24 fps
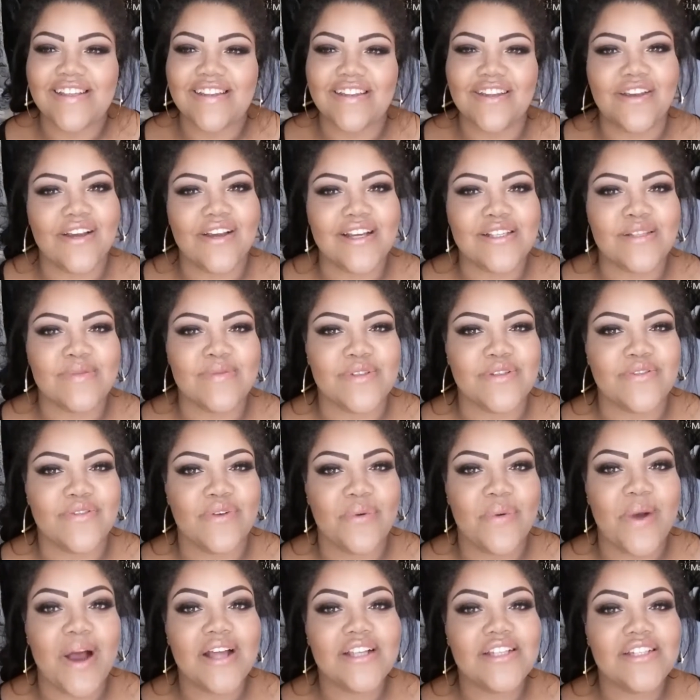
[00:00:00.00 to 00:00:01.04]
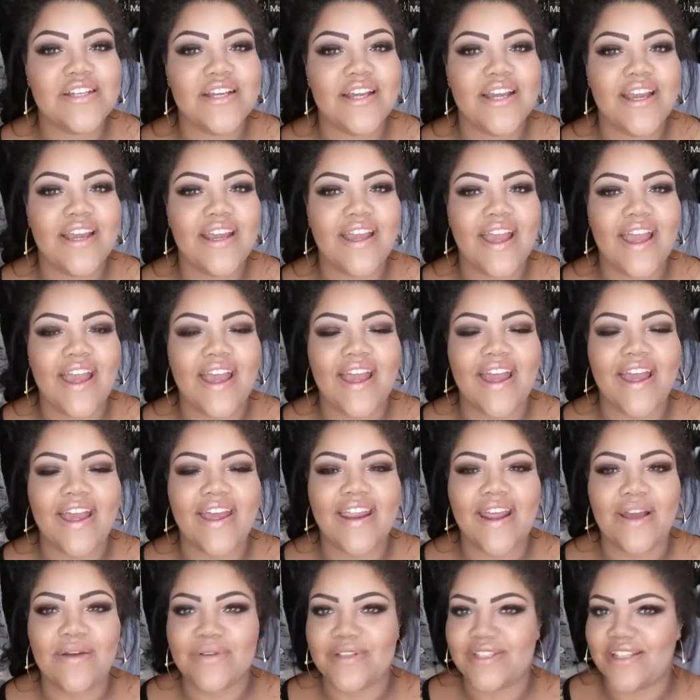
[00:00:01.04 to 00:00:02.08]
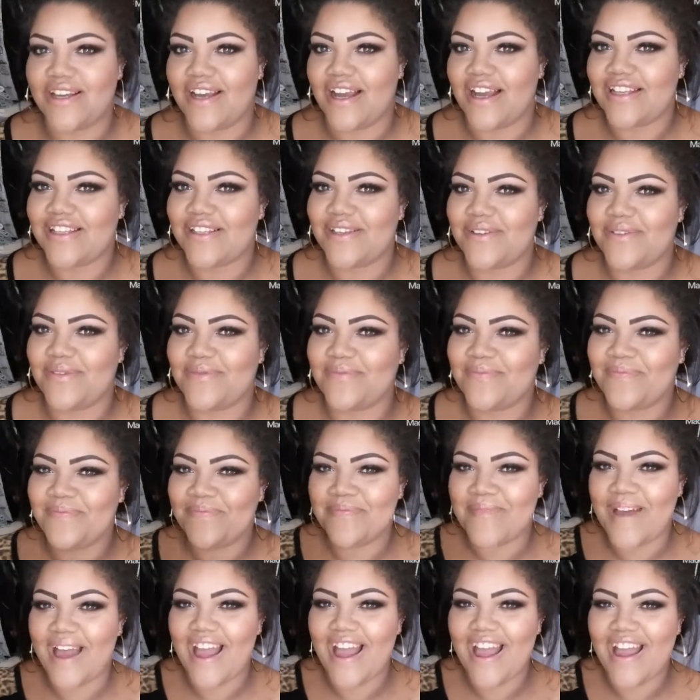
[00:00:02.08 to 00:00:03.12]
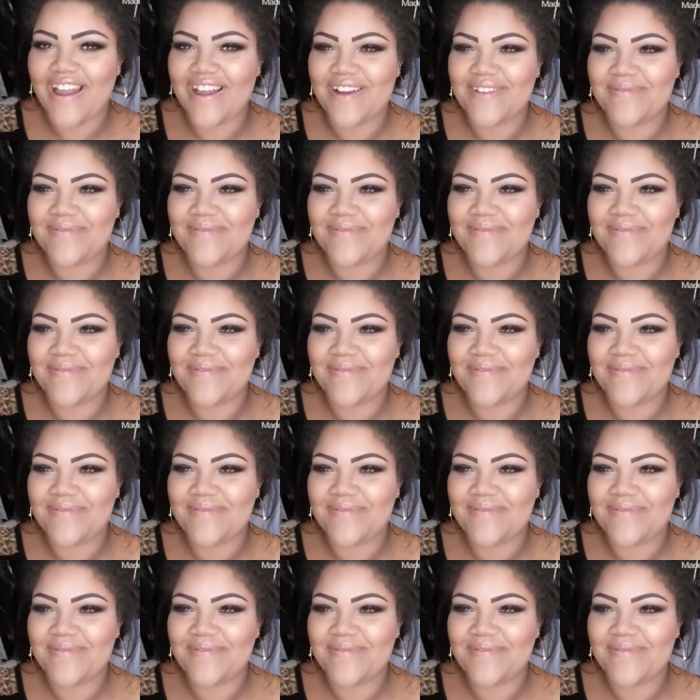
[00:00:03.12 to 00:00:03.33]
and thank you guys so much for watching, and I will see you guys soon. Bye.